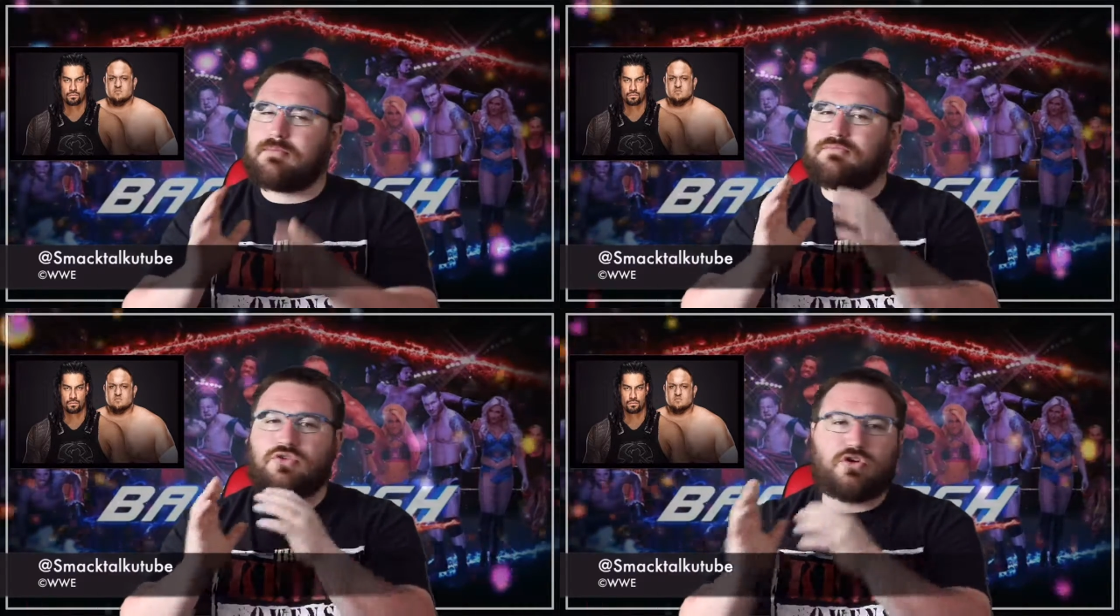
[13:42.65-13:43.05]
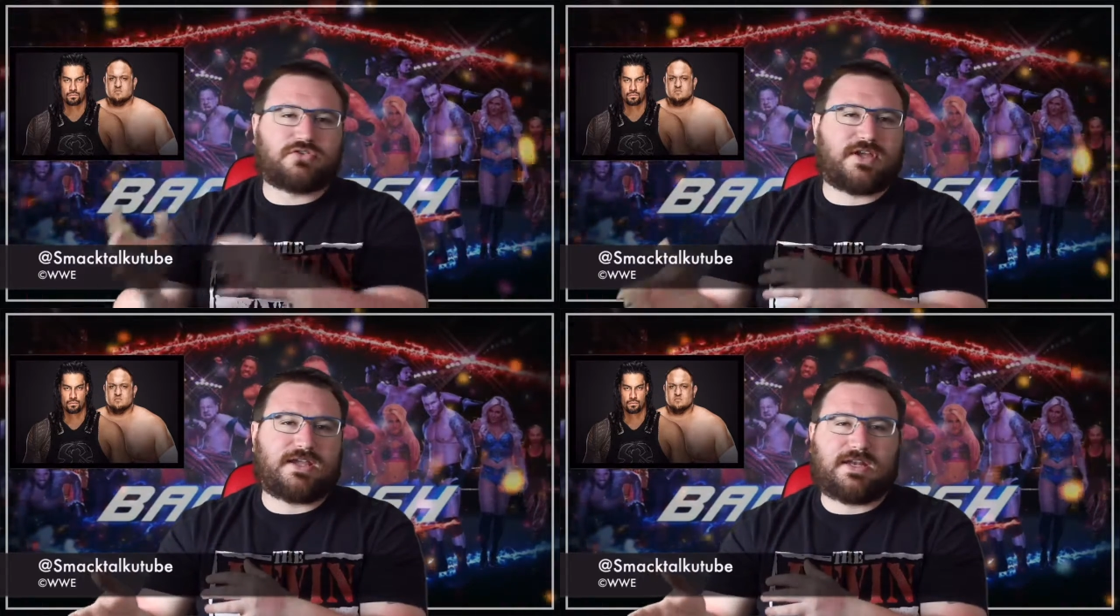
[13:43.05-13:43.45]
I'm
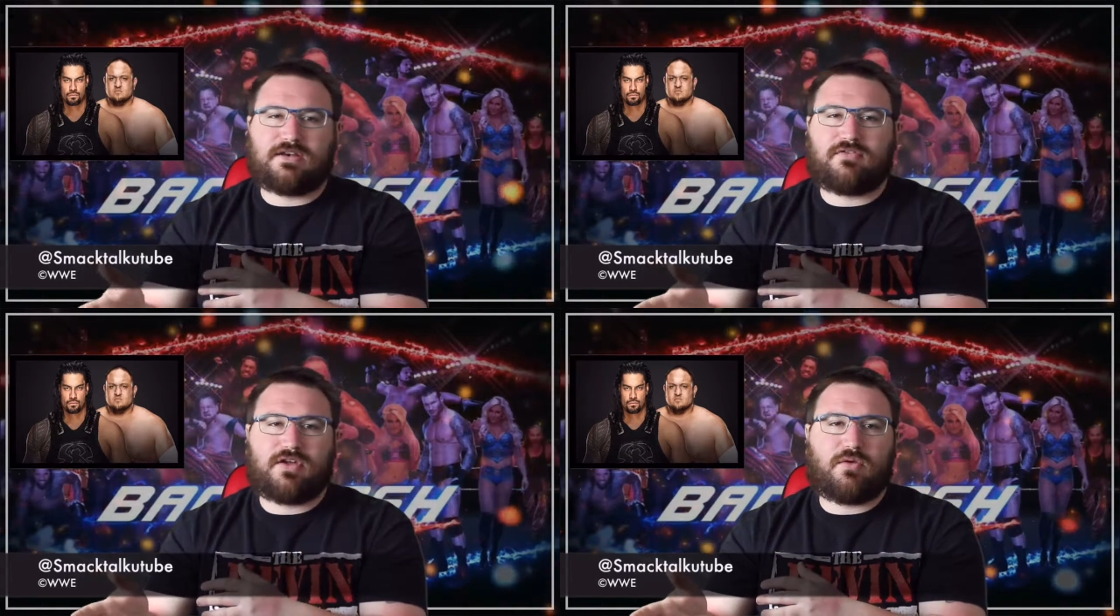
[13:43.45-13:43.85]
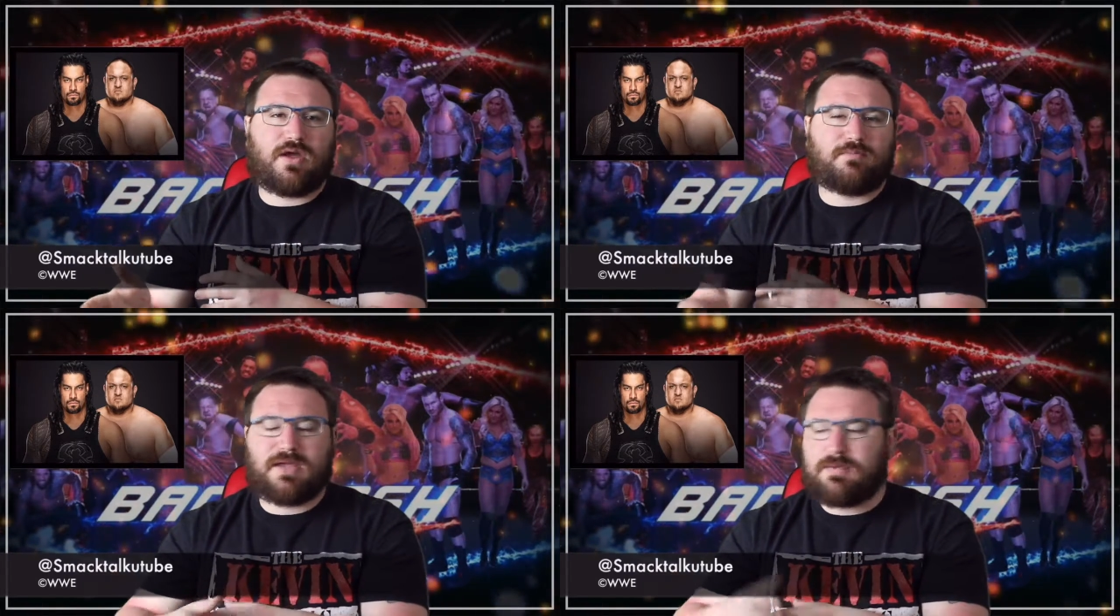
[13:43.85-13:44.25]
not taking anything
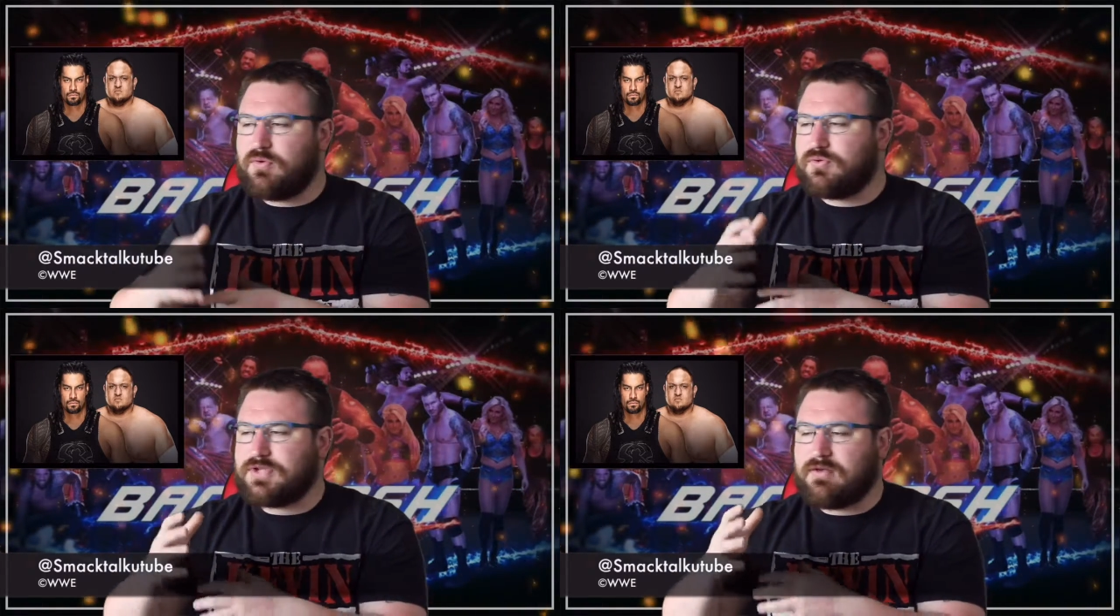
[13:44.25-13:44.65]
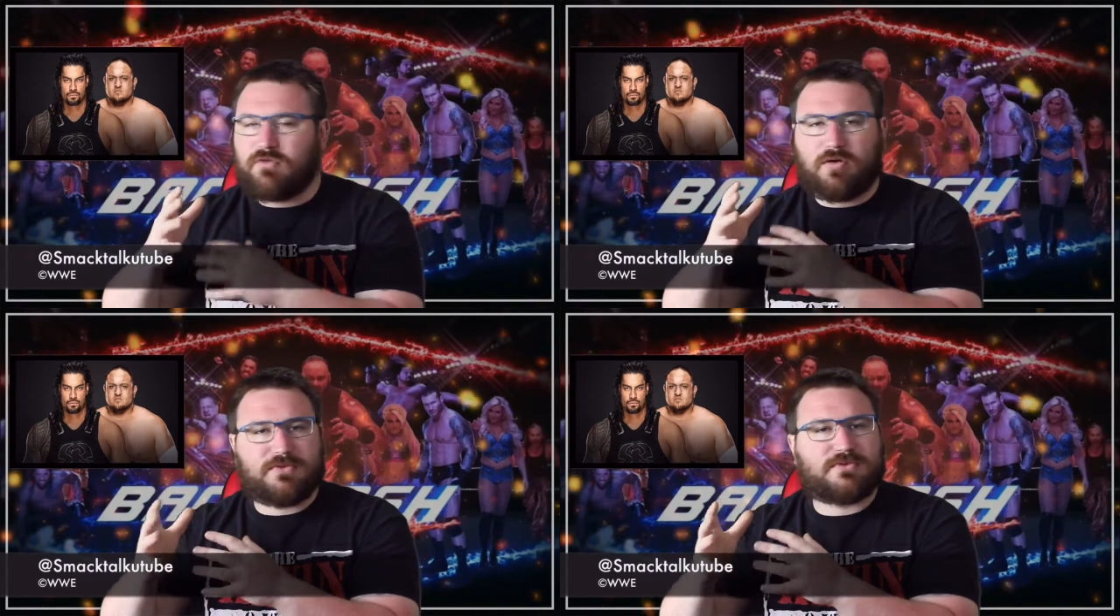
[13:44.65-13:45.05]
away. People will say
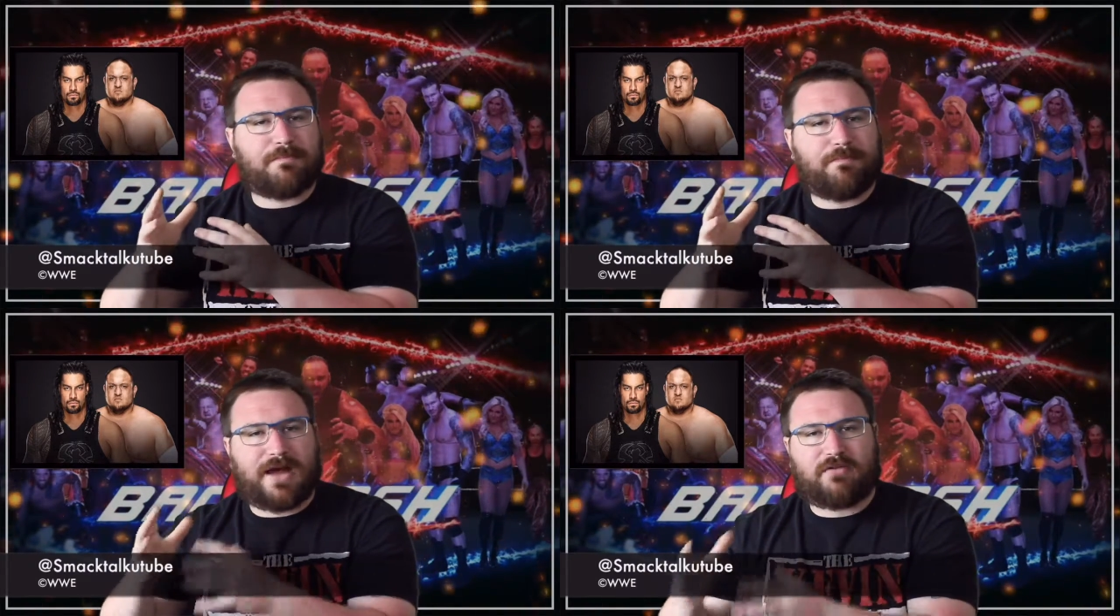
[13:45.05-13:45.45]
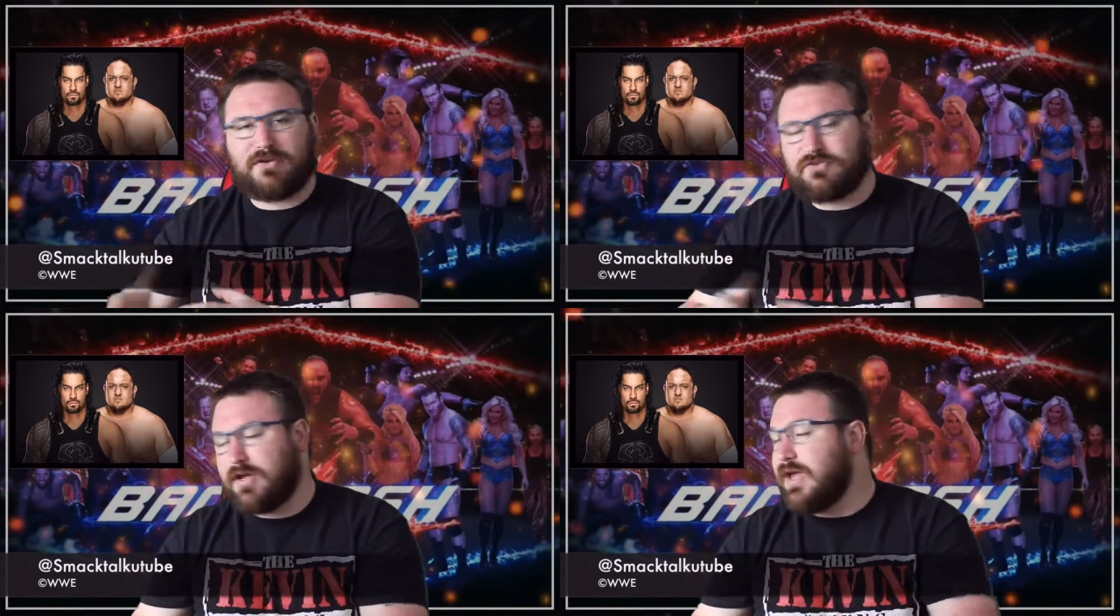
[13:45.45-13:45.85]
Roman's a bad
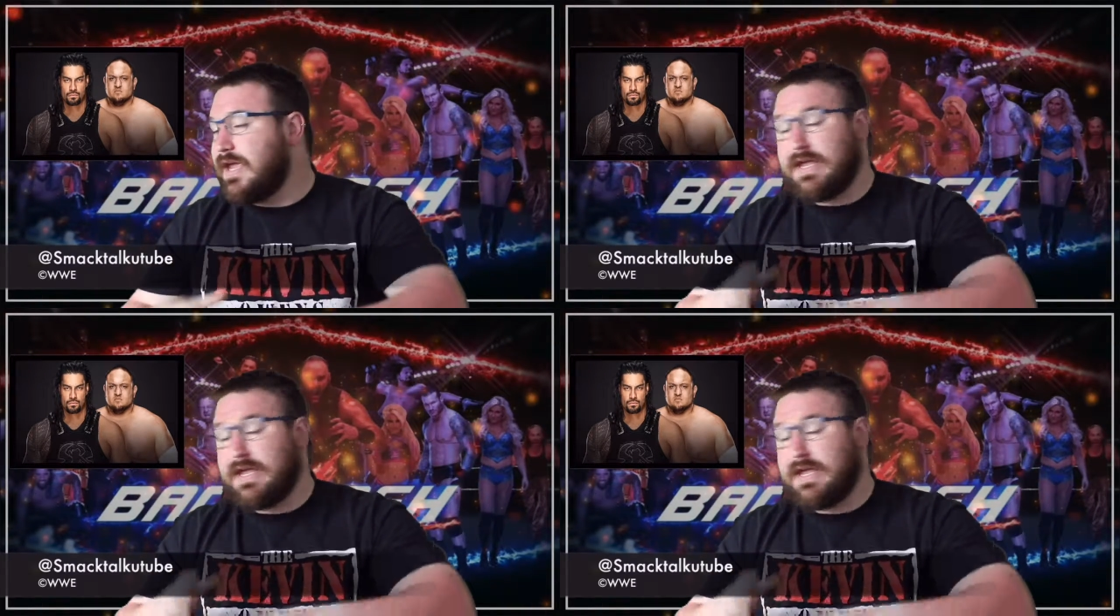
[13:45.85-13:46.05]
wrestler.